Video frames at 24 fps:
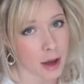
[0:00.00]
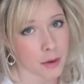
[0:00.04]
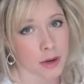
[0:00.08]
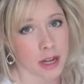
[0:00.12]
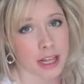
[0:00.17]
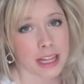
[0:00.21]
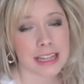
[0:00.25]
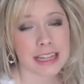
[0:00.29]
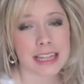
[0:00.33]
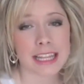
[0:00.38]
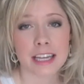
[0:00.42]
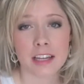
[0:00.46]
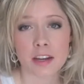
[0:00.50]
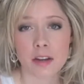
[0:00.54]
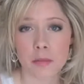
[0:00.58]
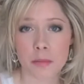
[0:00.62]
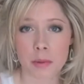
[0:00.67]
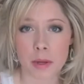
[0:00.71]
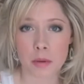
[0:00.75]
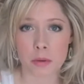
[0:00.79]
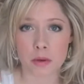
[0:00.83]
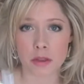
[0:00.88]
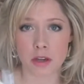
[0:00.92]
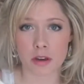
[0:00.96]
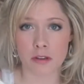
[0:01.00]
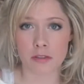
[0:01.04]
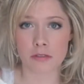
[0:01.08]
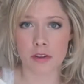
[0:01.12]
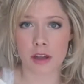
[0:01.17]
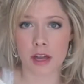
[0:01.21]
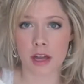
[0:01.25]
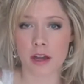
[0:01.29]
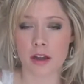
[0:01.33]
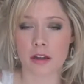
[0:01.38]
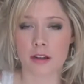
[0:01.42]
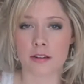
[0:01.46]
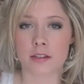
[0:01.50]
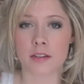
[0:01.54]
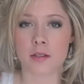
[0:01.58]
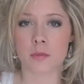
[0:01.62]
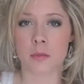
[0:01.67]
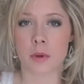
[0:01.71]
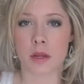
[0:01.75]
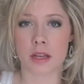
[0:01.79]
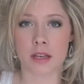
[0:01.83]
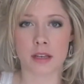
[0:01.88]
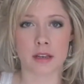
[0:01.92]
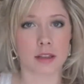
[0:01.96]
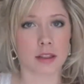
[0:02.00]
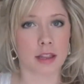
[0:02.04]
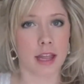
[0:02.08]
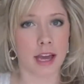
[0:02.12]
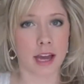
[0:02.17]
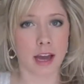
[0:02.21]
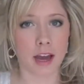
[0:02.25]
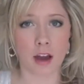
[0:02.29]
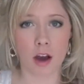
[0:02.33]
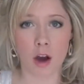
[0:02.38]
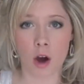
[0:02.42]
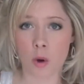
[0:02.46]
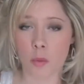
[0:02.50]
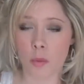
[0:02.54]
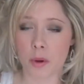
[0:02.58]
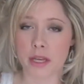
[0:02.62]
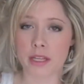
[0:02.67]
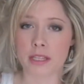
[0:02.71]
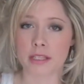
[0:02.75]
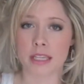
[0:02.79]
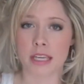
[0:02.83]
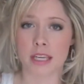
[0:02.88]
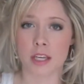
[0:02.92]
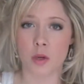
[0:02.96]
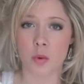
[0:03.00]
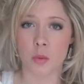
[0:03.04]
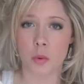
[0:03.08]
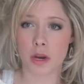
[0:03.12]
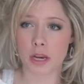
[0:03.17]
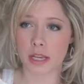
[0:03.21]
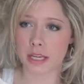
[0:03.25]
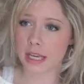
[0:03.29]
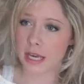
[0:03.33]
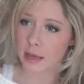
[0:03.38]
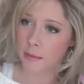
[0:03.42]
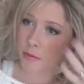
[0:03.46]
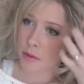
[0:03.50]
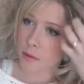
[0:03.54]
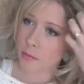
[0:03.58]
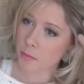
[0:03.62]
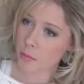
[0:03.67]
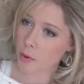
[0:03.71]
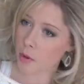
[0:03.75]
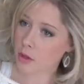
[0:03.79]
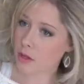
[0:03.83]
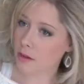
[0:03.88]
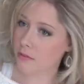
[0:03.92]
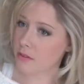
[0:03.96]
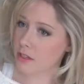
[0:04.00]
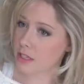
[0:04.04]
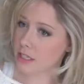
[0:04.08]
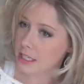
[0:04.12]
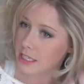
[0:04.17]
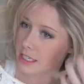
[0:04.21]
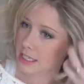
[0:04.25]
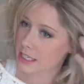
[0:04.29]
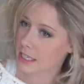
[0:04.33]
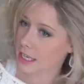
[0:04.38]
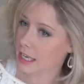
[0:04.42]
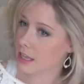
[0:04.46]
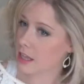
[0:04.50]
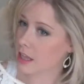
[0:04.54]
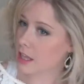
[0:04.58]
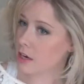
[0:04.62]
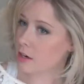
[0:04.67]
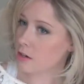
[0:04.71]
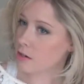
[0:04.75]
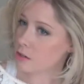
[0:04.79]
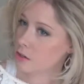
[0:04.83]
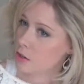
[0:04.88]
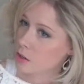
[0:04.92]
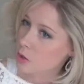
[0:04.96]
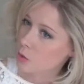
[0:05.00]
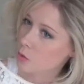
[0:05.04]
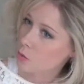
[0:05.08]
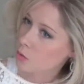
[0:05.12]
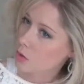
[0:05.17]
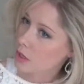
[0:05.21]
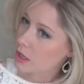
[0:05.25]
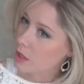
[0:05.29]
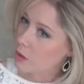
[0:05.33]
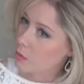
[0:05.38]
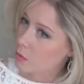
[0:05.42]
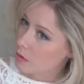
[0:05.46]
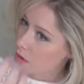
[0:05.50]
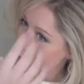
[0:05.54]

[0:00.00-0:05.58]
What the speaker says: out a little bit with our fingers, but like I always say, you want to keep the bulk of the teasing in there, so you really